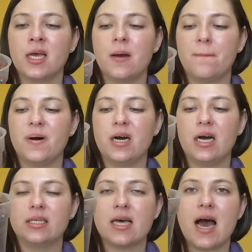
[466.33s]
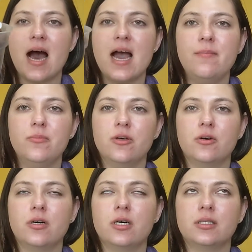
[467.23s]
but I'm
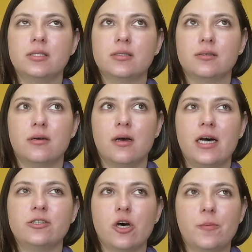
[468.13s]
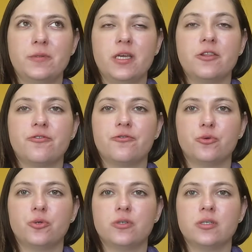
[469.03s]
not adopting the
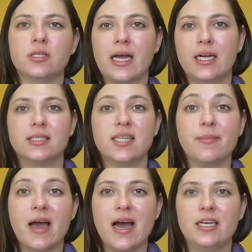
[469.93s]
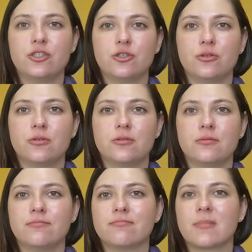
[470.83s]
full kind of
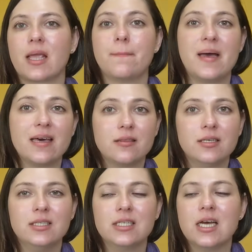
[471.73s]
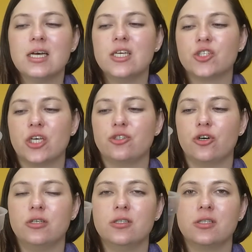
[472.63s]
semi-hydro method, so I
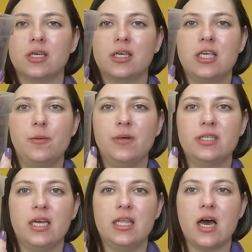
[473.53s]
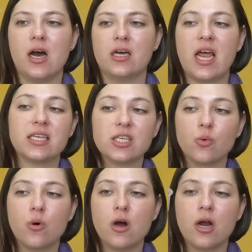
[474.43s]
don't keep it in a
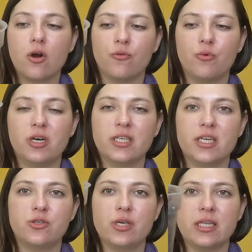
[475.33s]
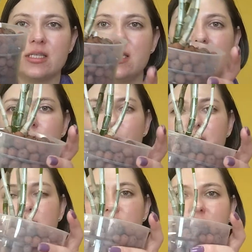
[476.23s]
reservoir of water. As you can see, you know,
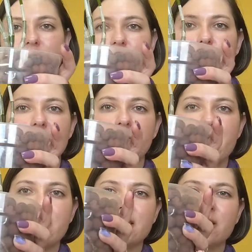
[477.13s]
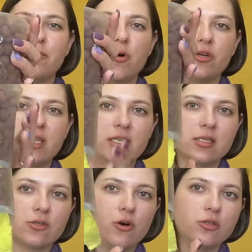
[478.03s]
this is just a normal plastic pot, and
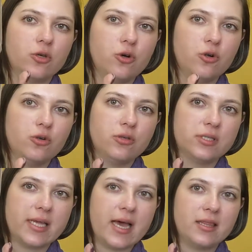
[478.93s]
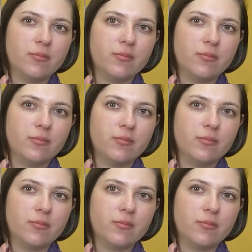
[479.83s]
it's got holes at the